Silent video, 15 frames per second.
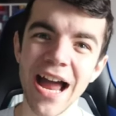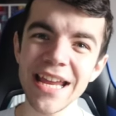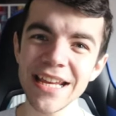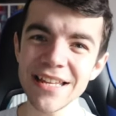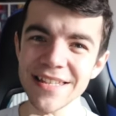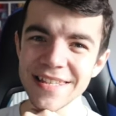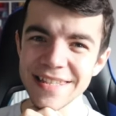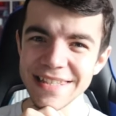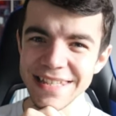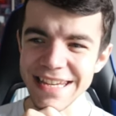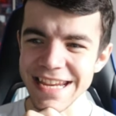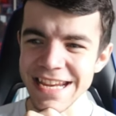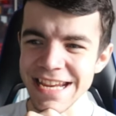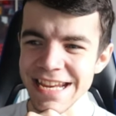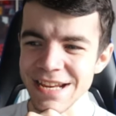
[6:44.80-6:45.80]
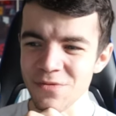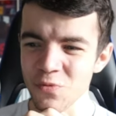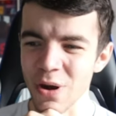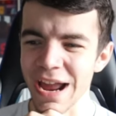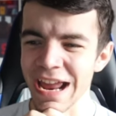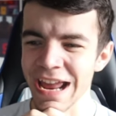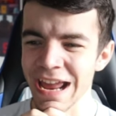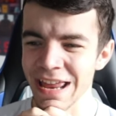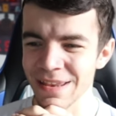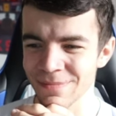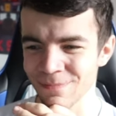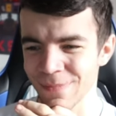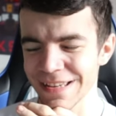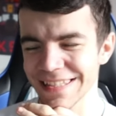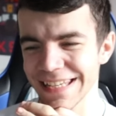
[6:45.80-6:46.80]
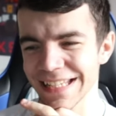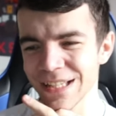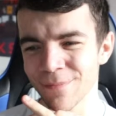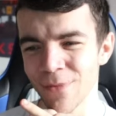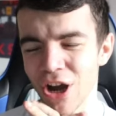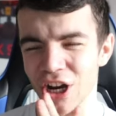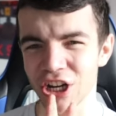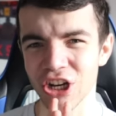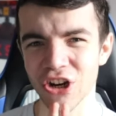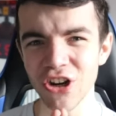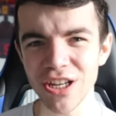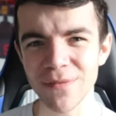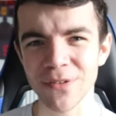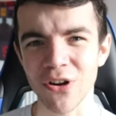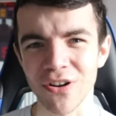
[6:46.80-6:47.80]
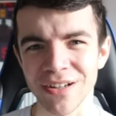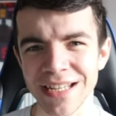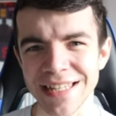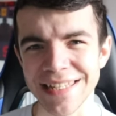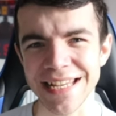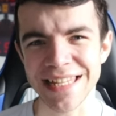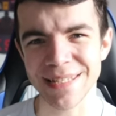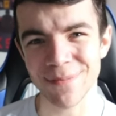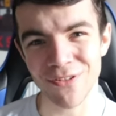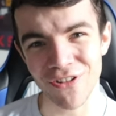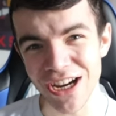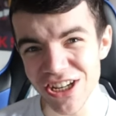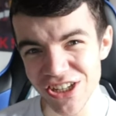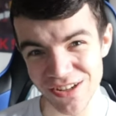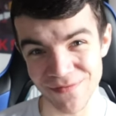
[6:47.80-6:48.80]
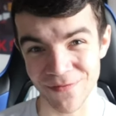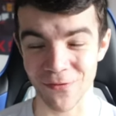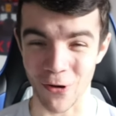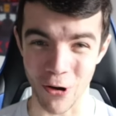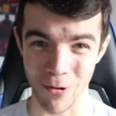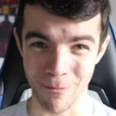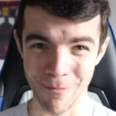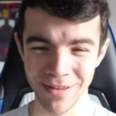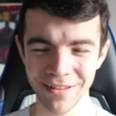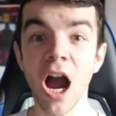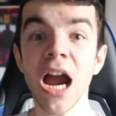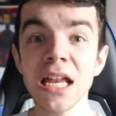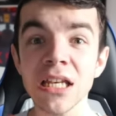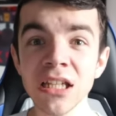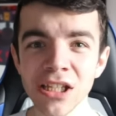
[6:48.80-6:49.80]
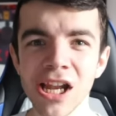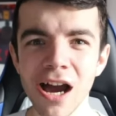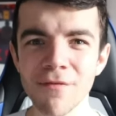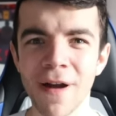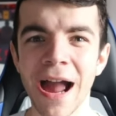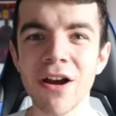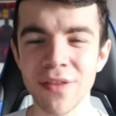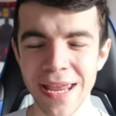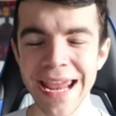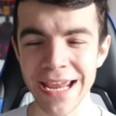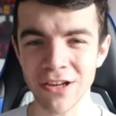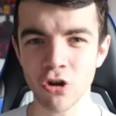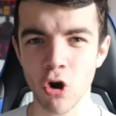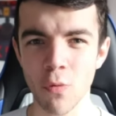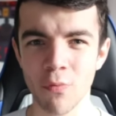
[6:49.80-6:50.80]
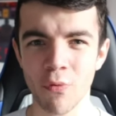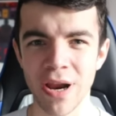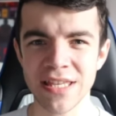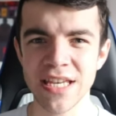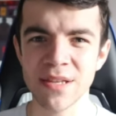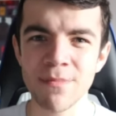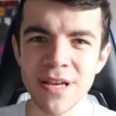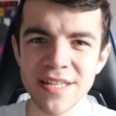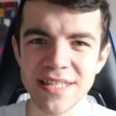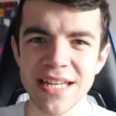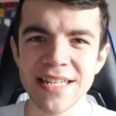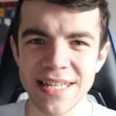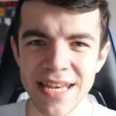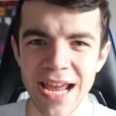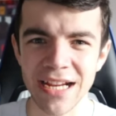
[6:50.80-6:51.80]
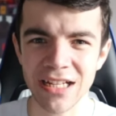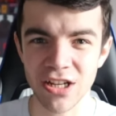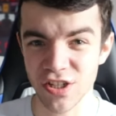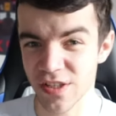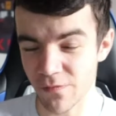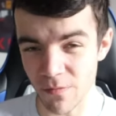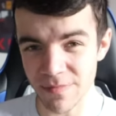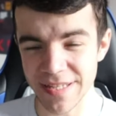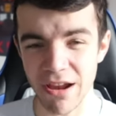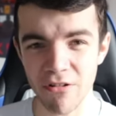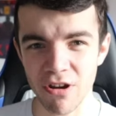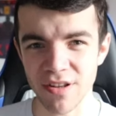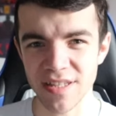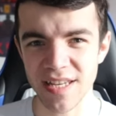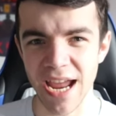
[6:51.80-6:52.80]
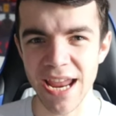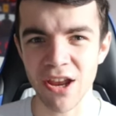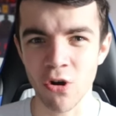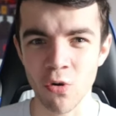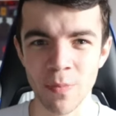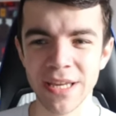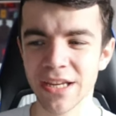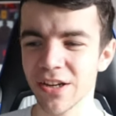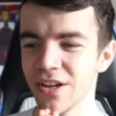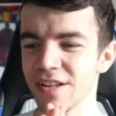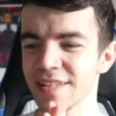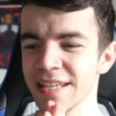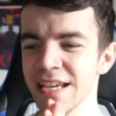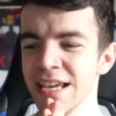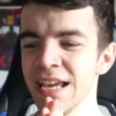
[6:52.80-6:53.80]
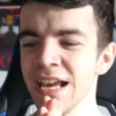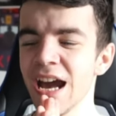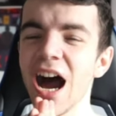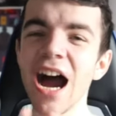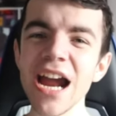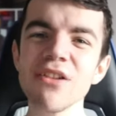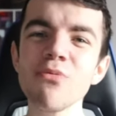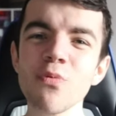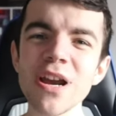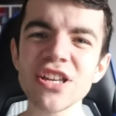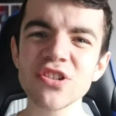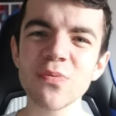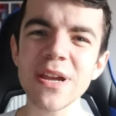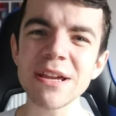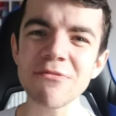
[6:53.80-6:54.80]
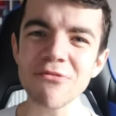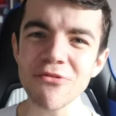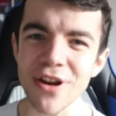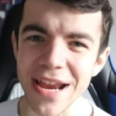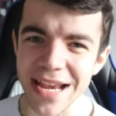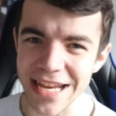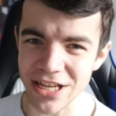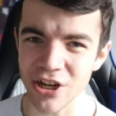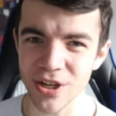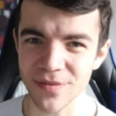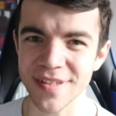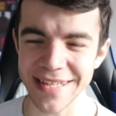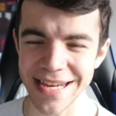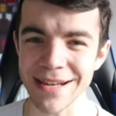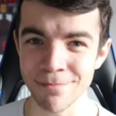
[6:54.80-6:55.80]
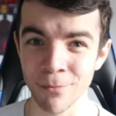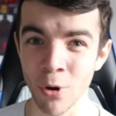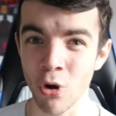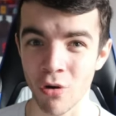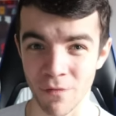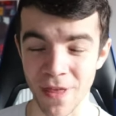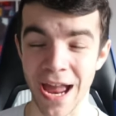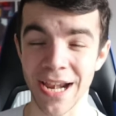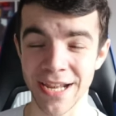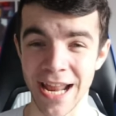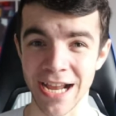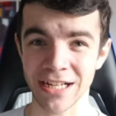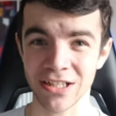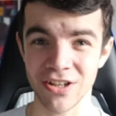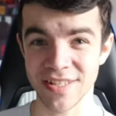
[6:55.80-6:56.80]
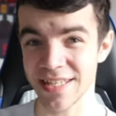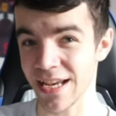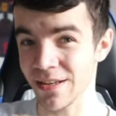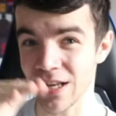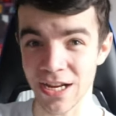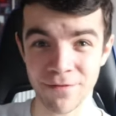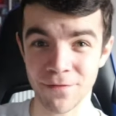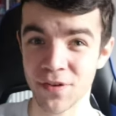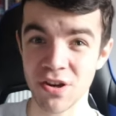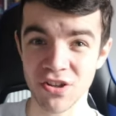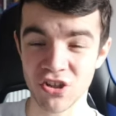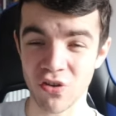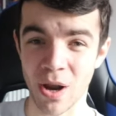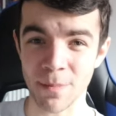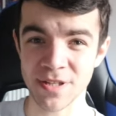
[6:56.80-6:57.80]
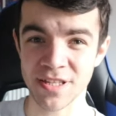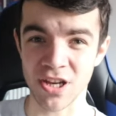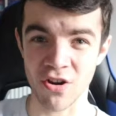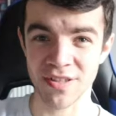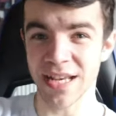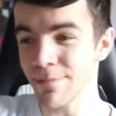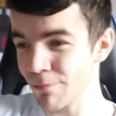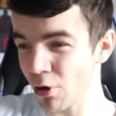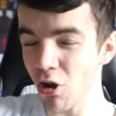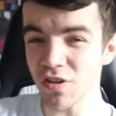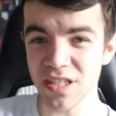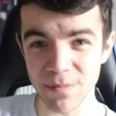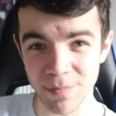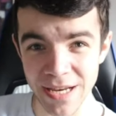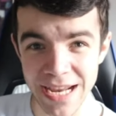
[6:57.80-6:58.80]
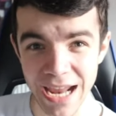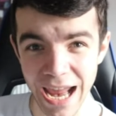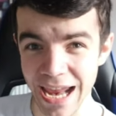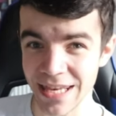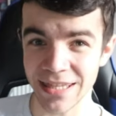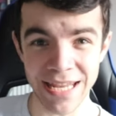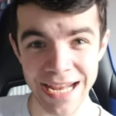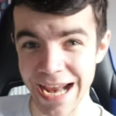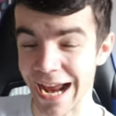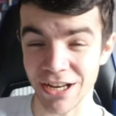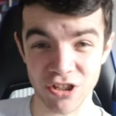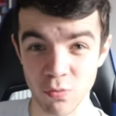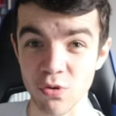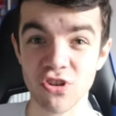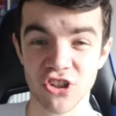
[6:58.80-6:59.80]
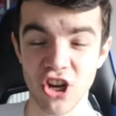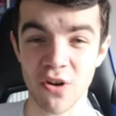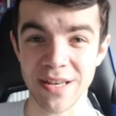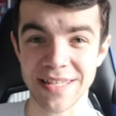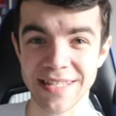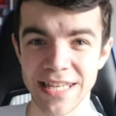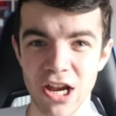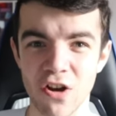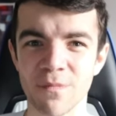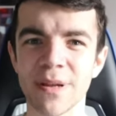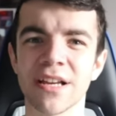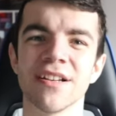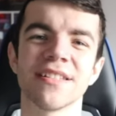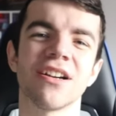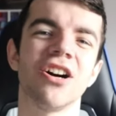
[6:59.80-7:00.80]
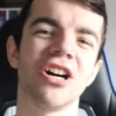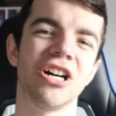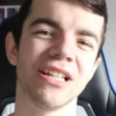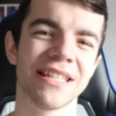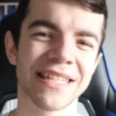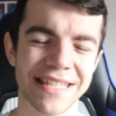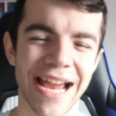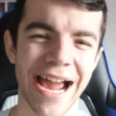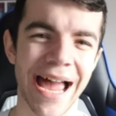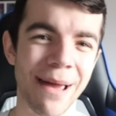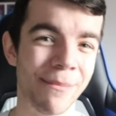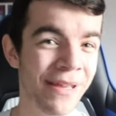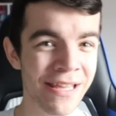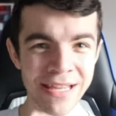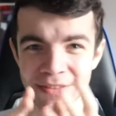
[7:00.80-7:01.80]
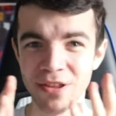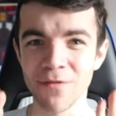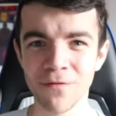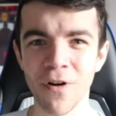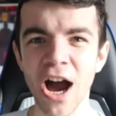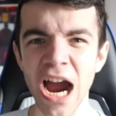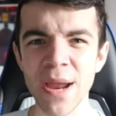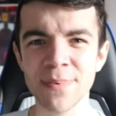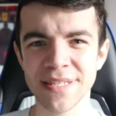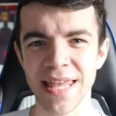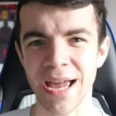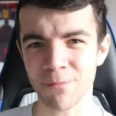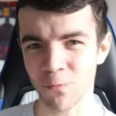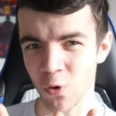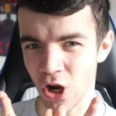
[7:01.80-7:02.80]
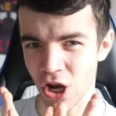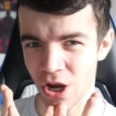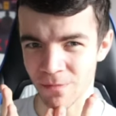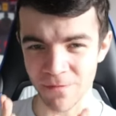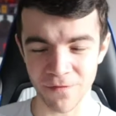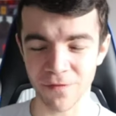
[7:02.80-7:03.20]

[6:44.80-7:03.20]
I can see where Missing the Mark could have gotten its inspiration from. I love how they incorporated Misty's necklace from Tell Your Tale, because I wish we really could have seen more of that necklace in, like, future episodes, and possibly in the actual show itself, because, oh, damn, the vibes that were